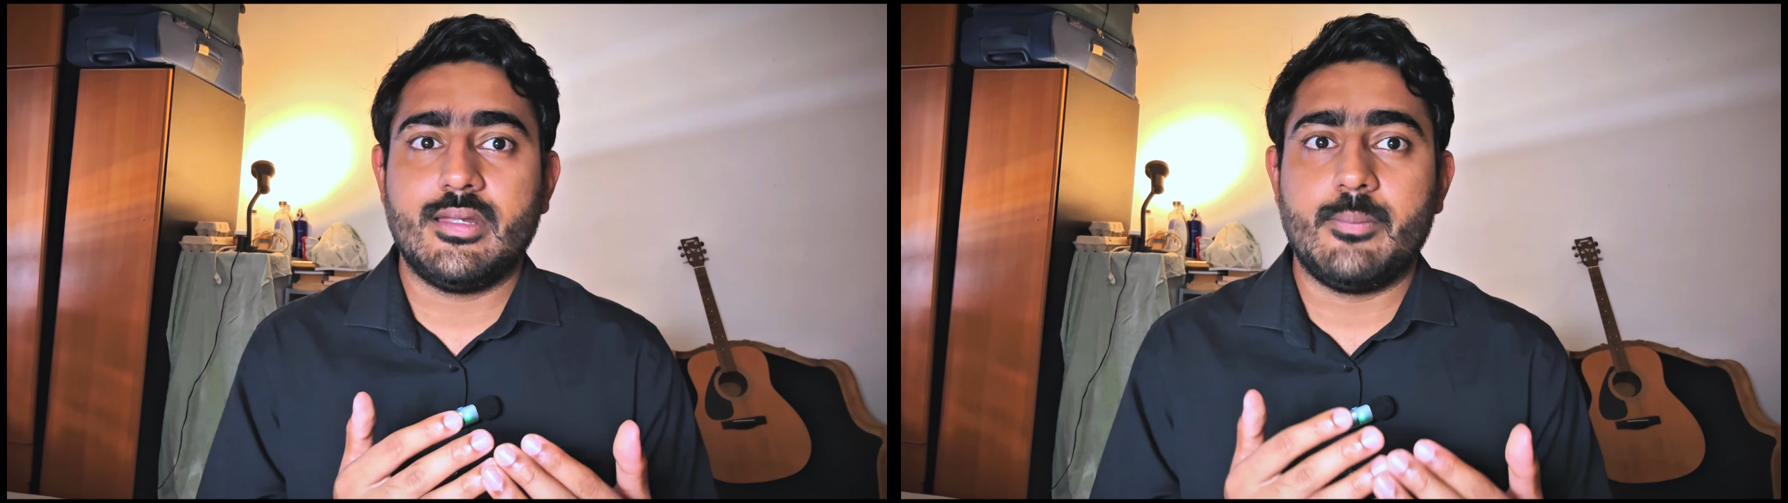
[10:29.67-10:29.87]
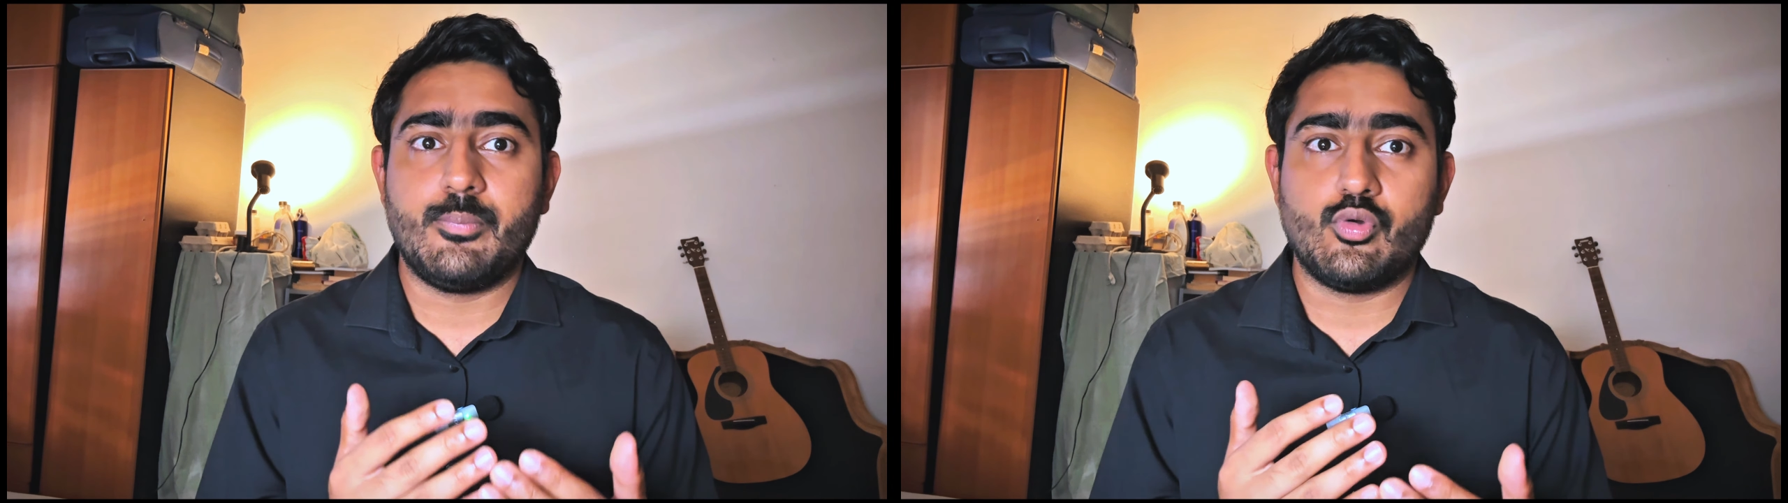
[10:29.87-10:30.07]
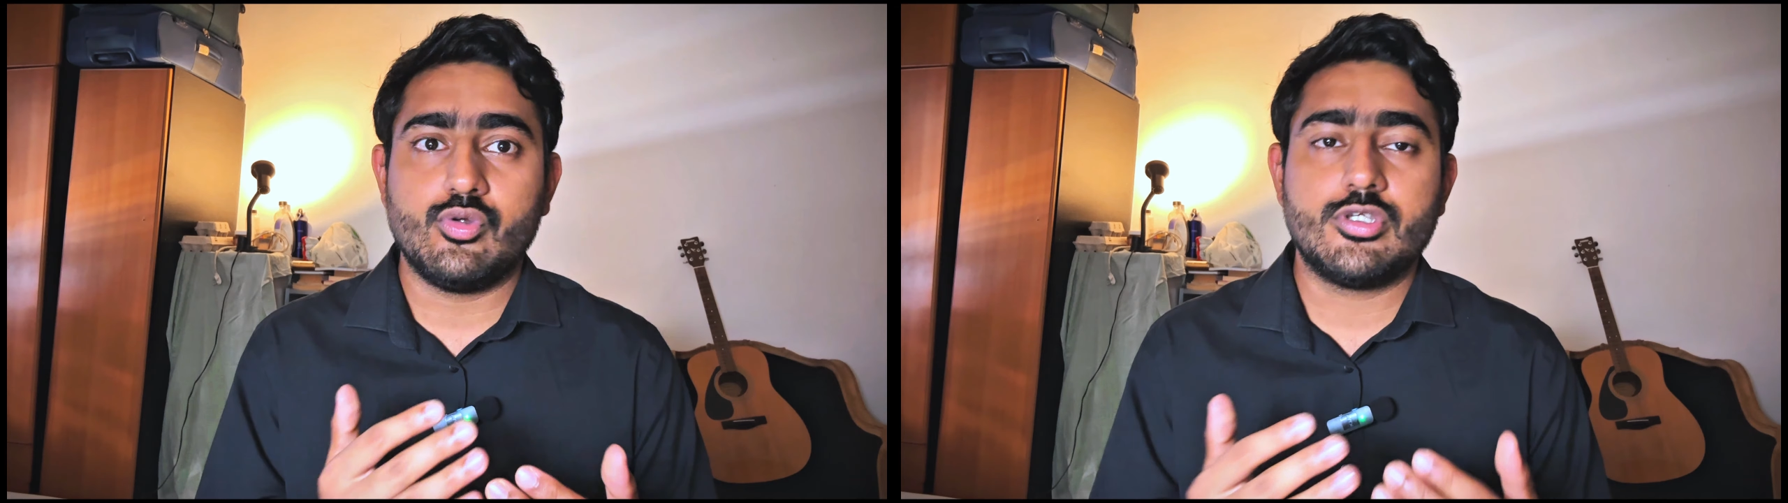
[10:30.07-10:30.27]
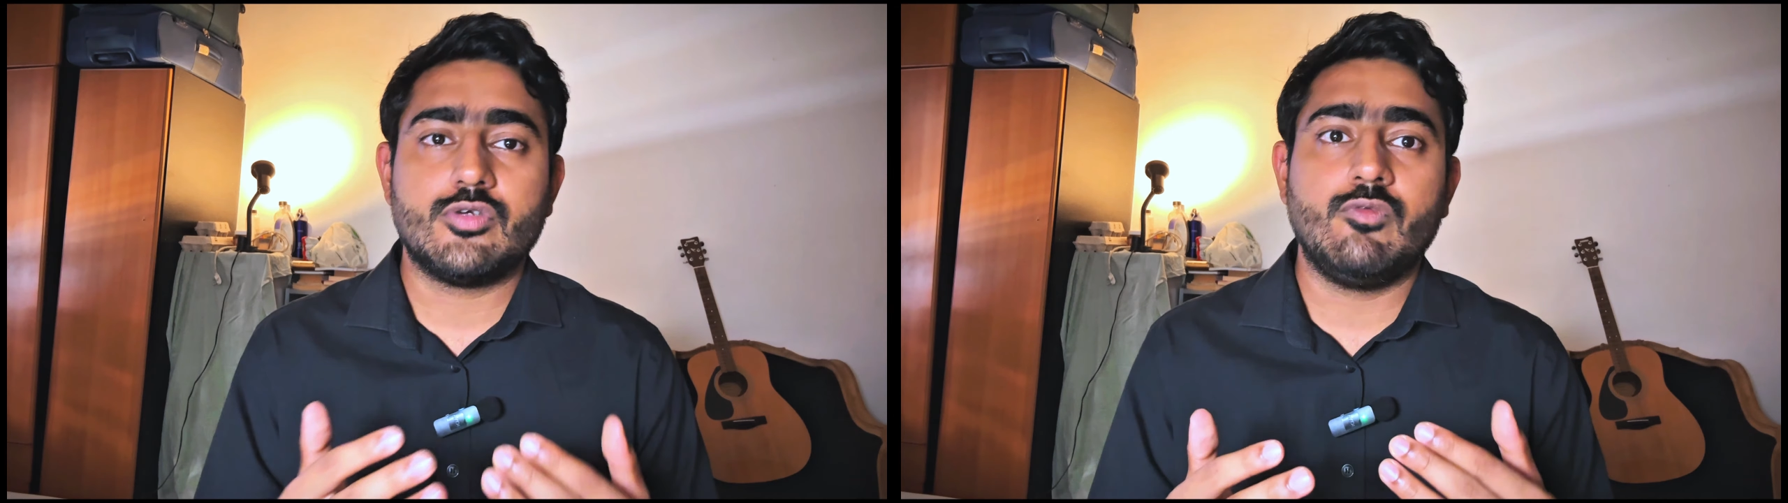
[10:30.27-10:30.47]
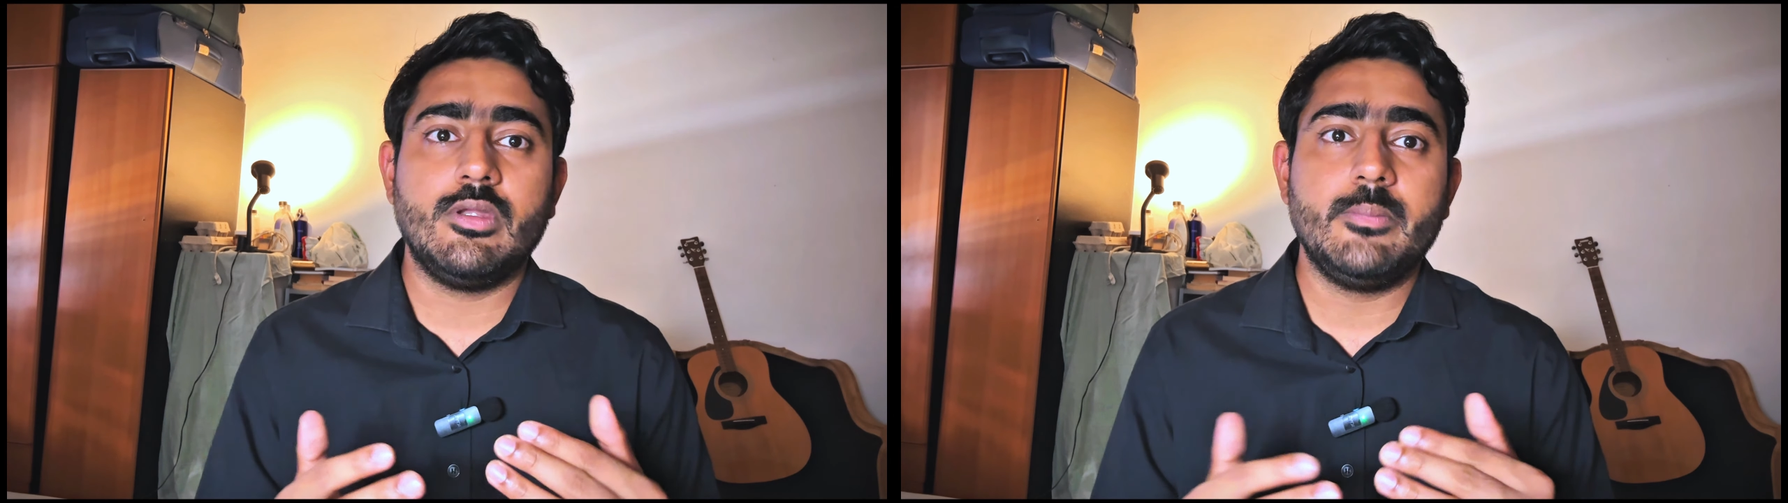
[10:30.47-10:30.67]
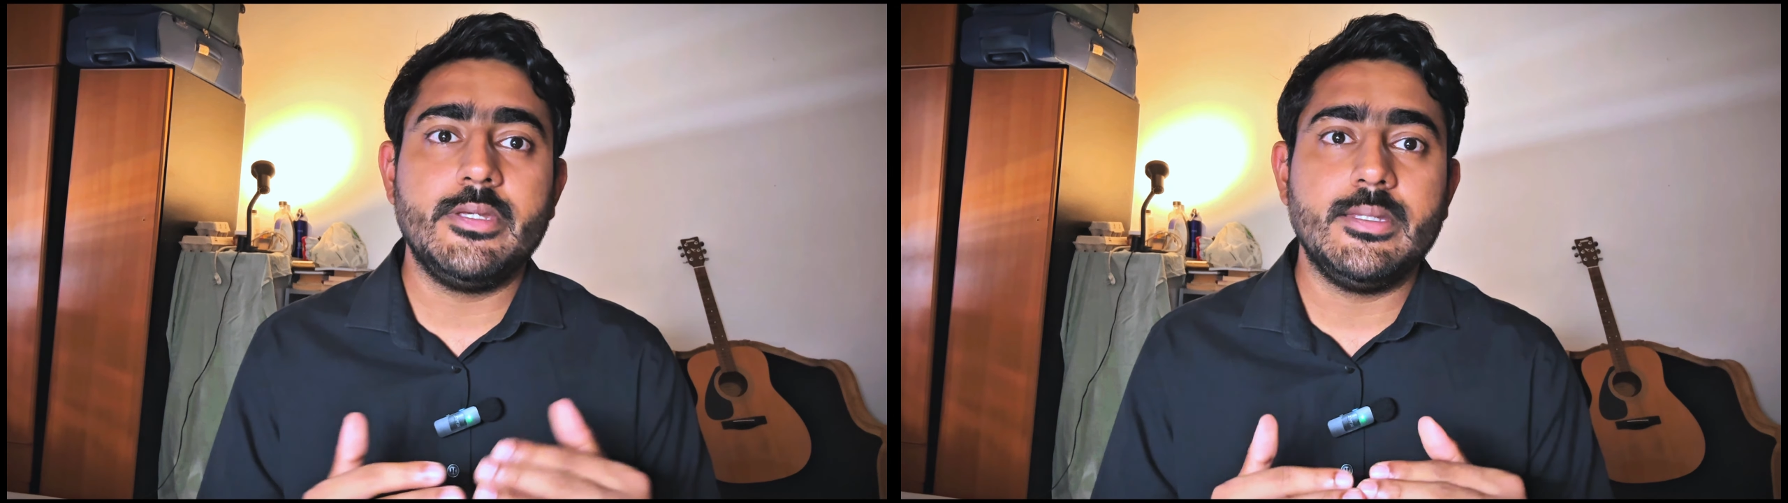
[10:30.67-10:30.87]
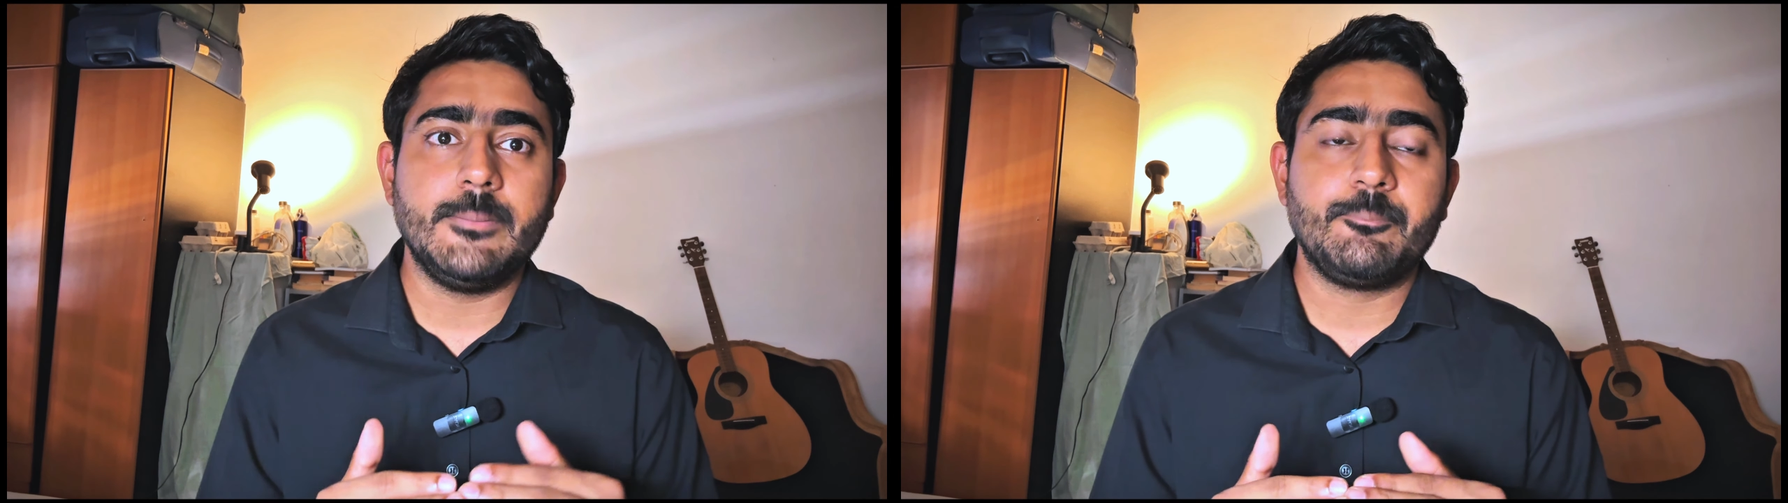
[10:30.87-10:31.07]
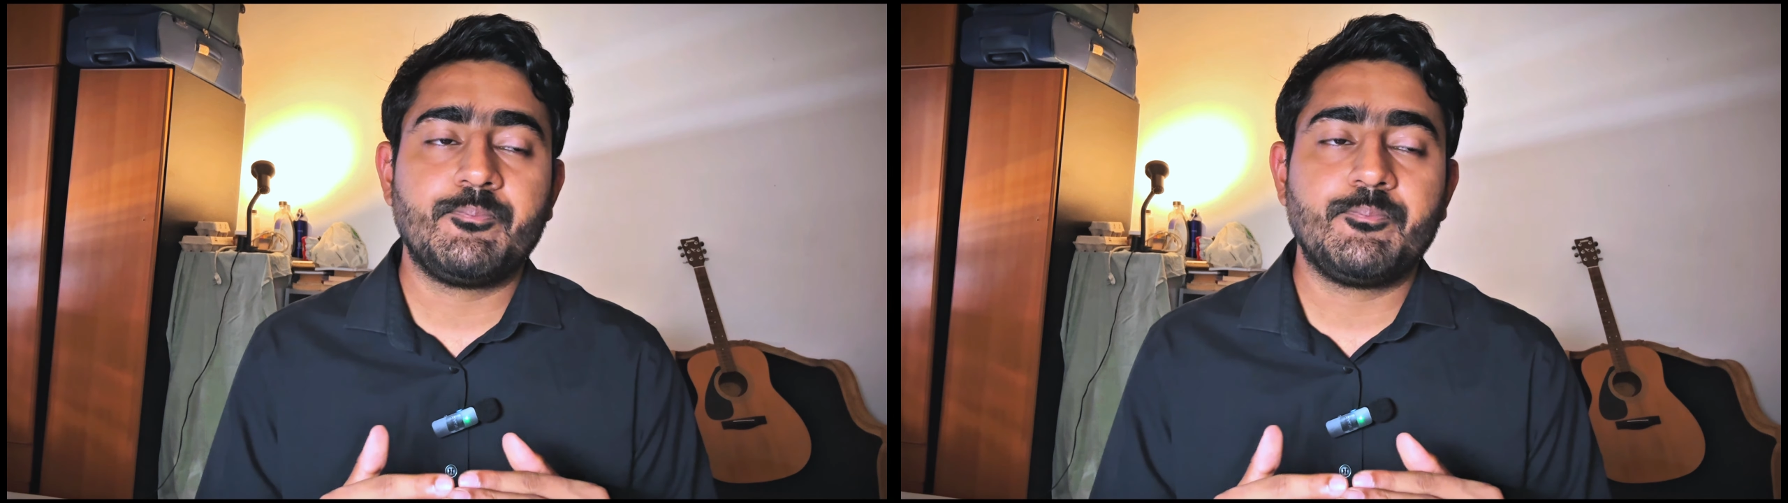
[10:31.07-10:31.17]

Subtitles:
approach will be